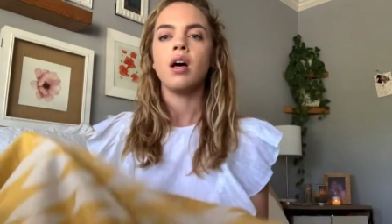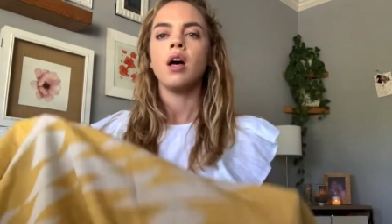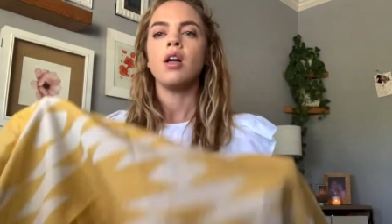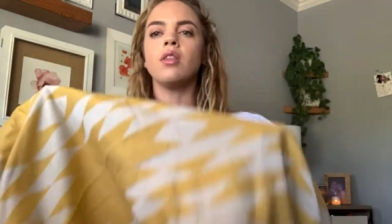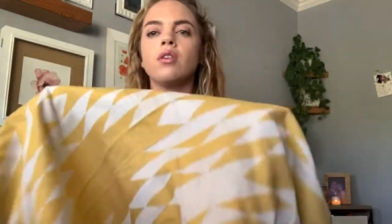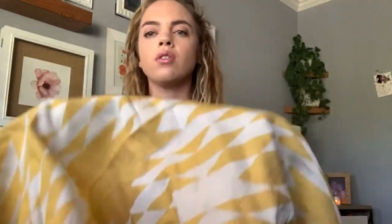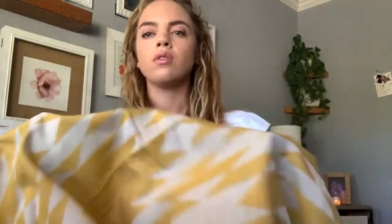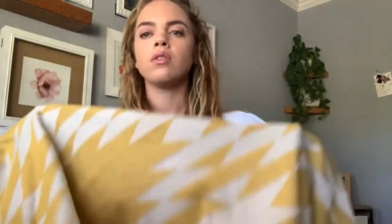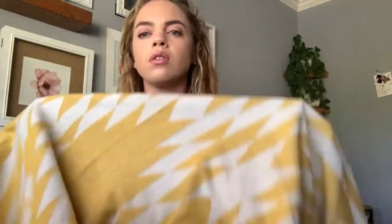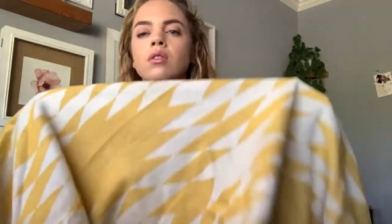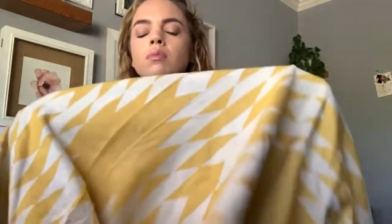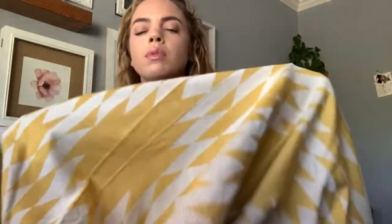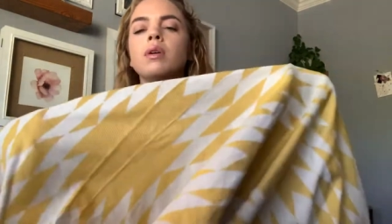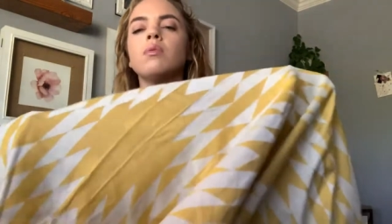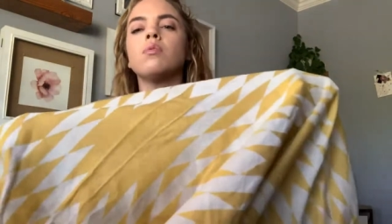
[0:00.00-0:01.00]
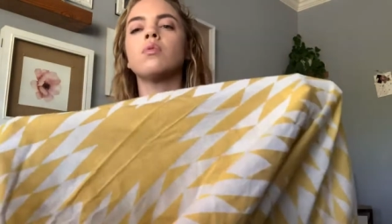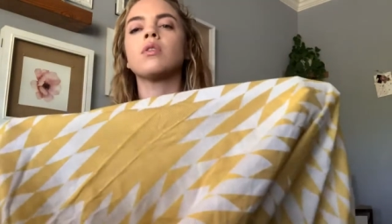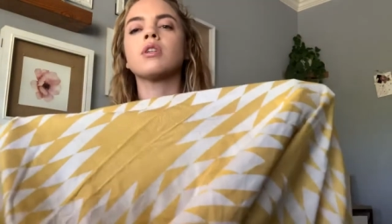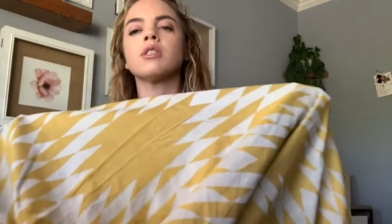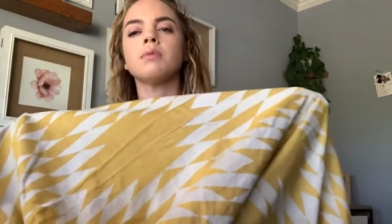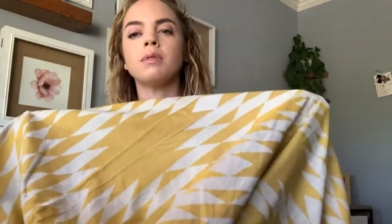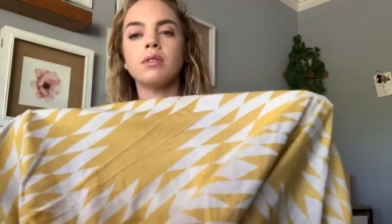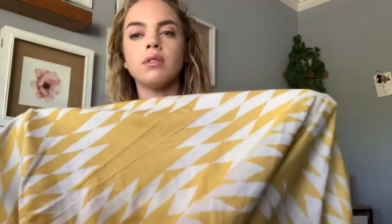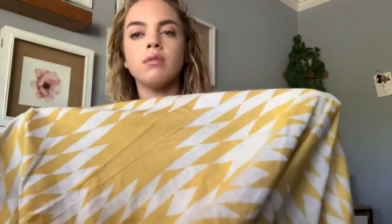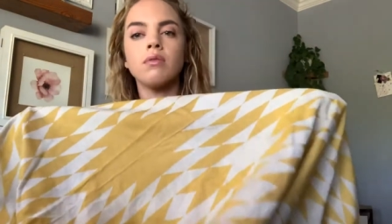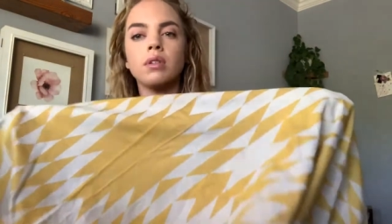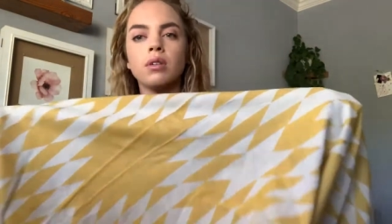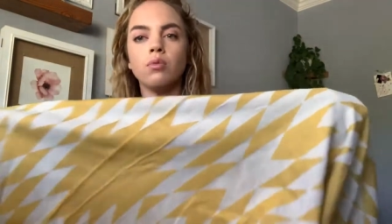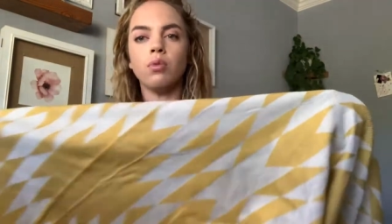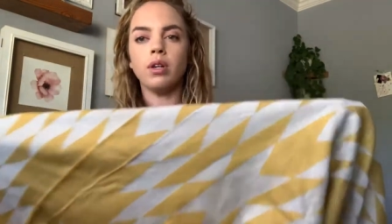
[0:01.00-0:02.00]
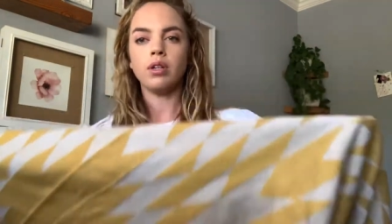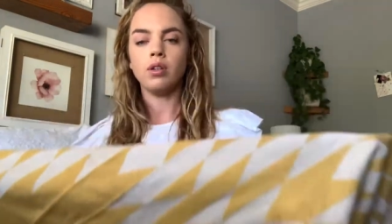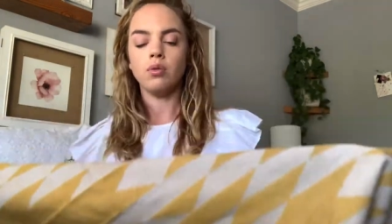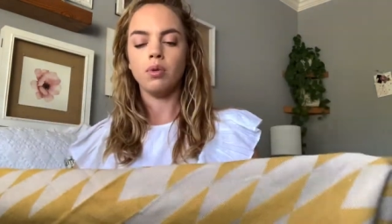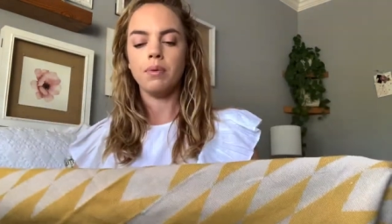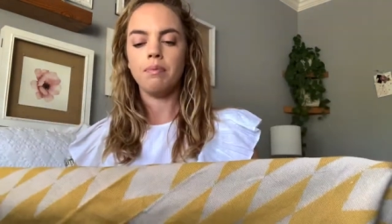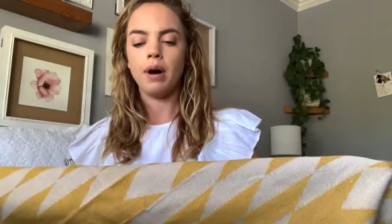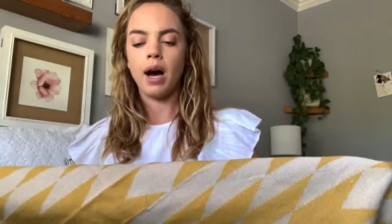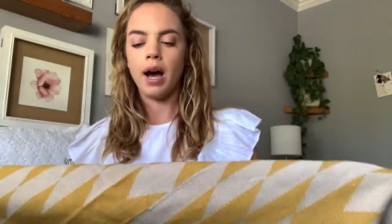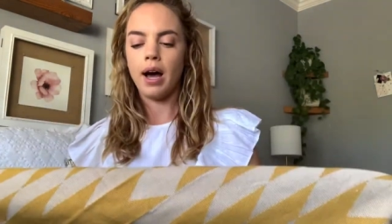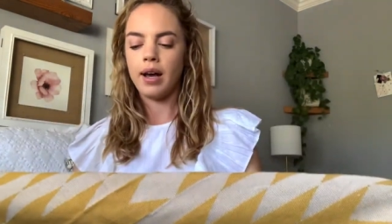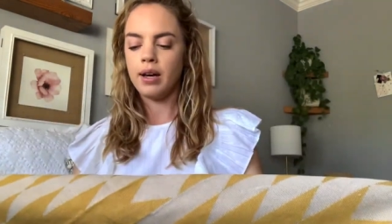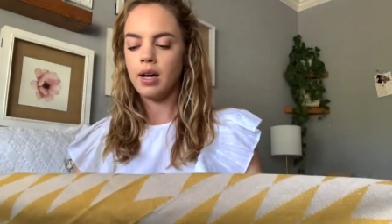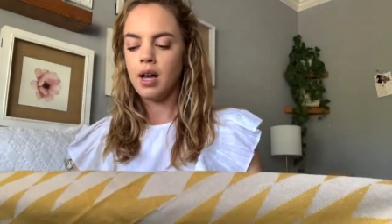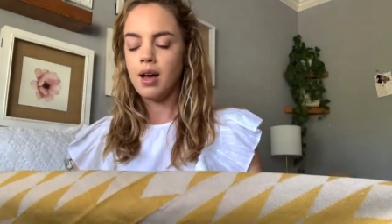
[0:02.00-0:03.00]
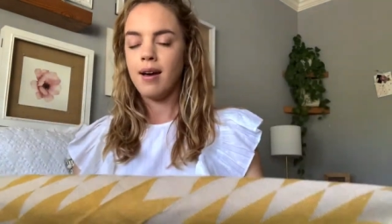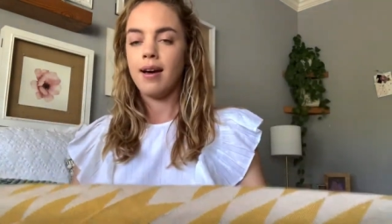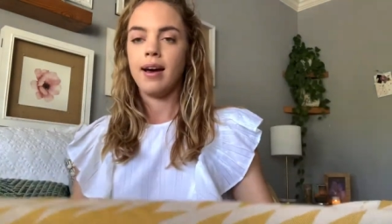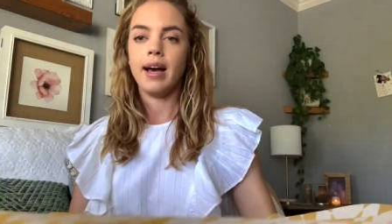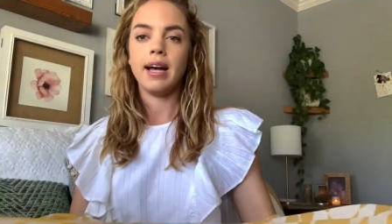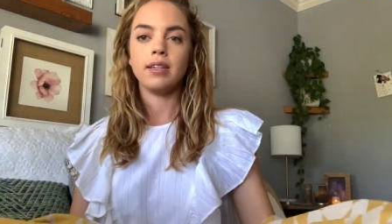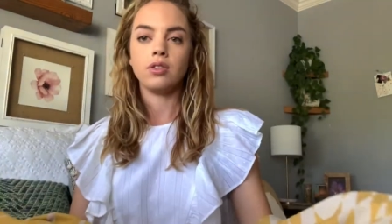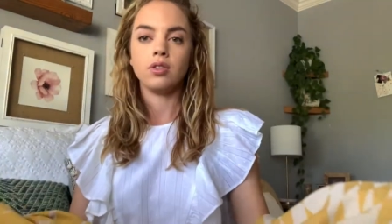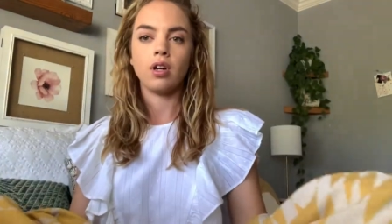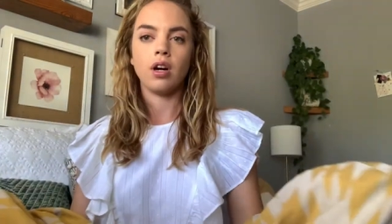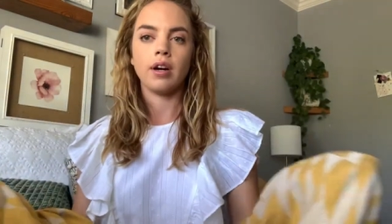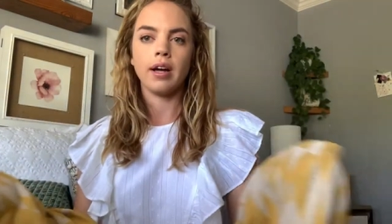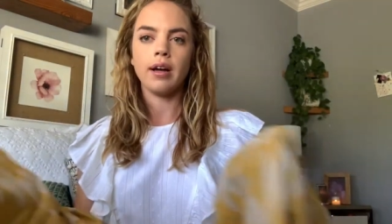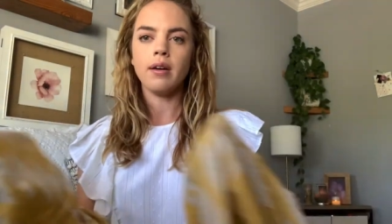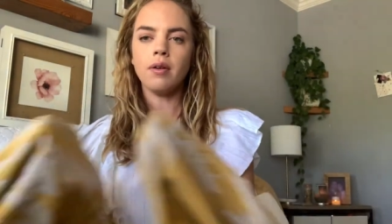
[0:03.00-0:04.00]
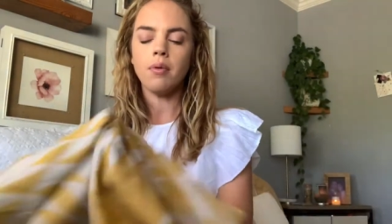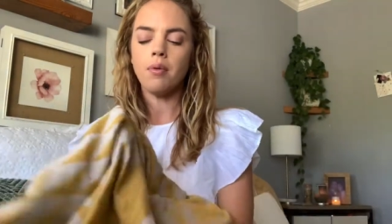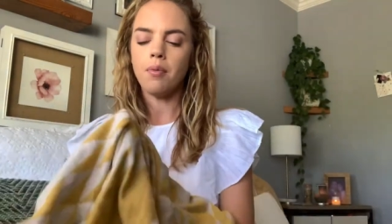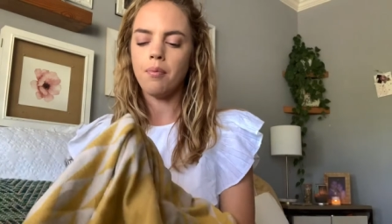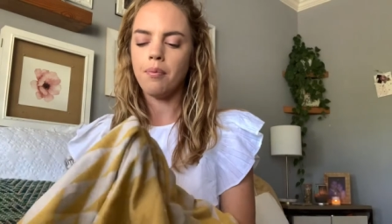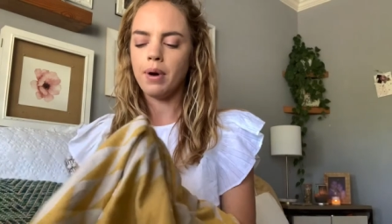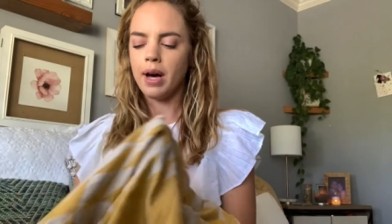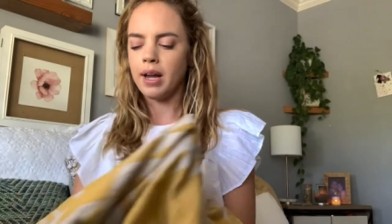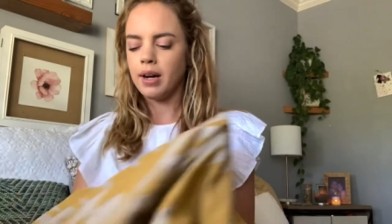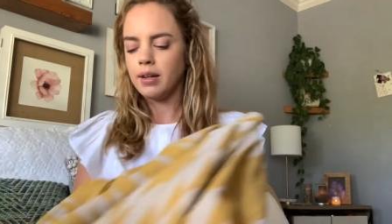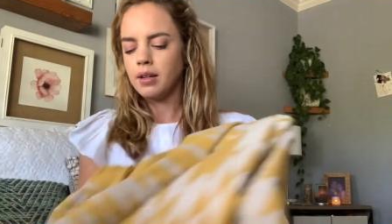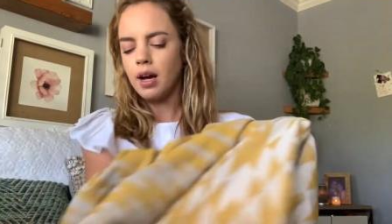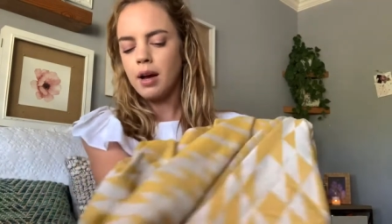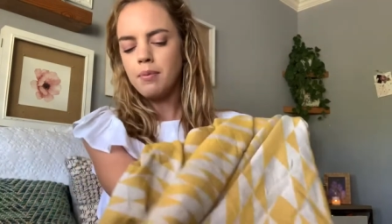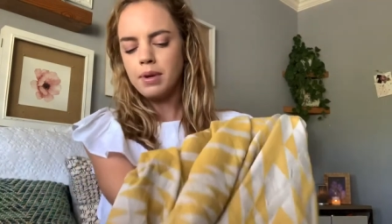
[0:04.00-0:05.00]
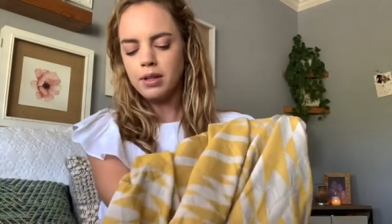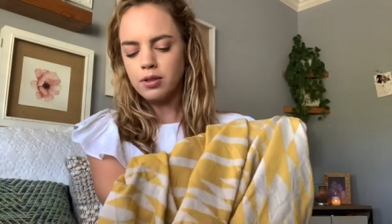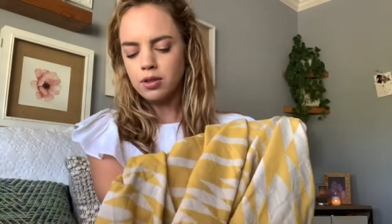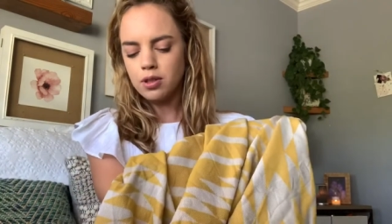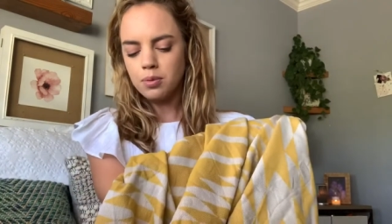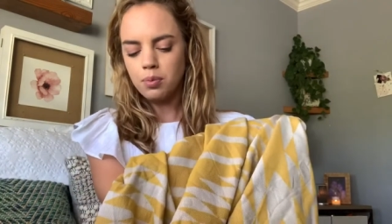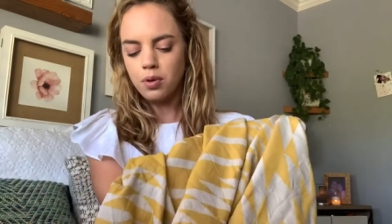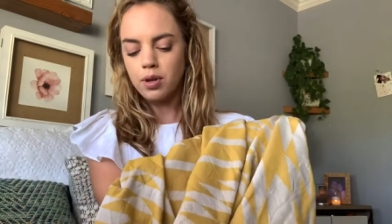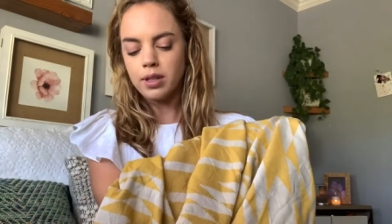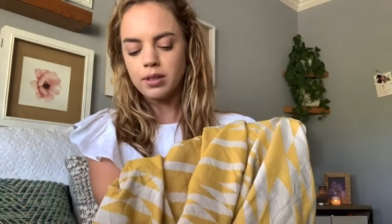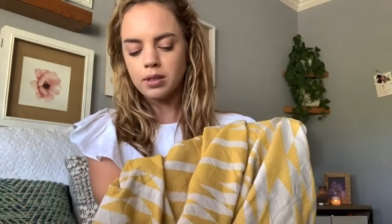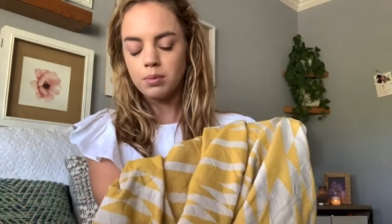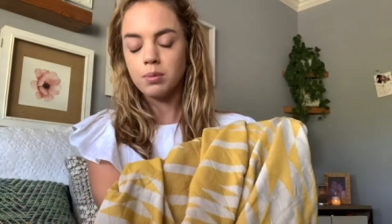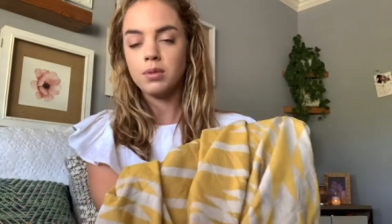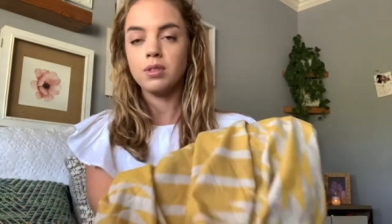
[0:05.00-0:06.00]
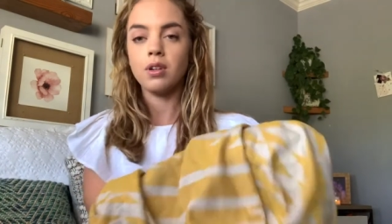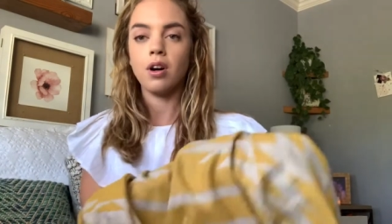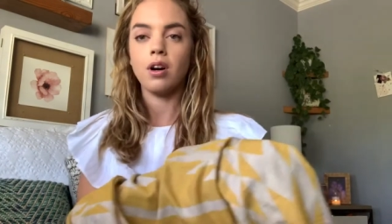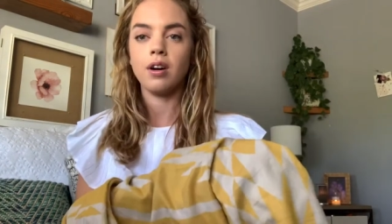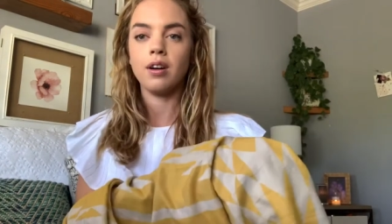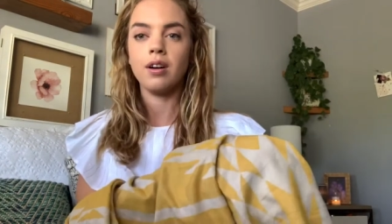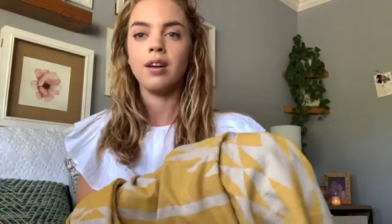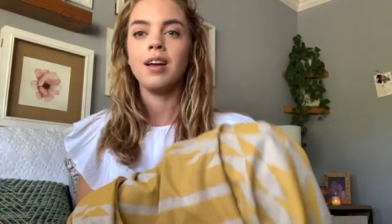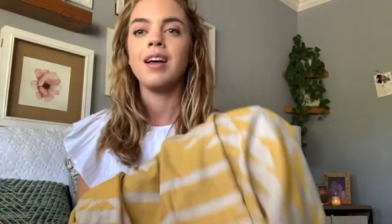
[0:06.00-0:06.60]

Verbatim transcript: They're a little bit more expensive than what you would buy at Target, but I mean, you're supporting someone's art.